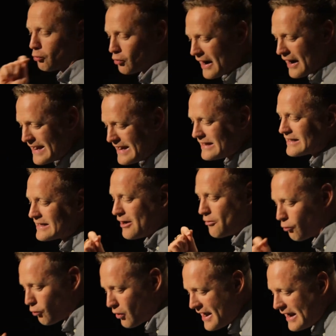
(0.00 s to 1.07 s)
it rained
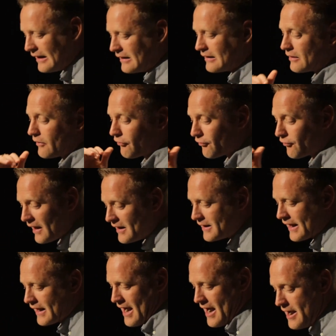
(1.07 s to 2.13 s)
and rained and the
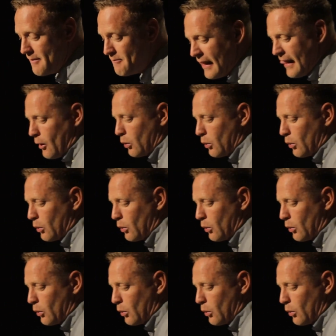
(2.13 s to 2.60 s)
flood came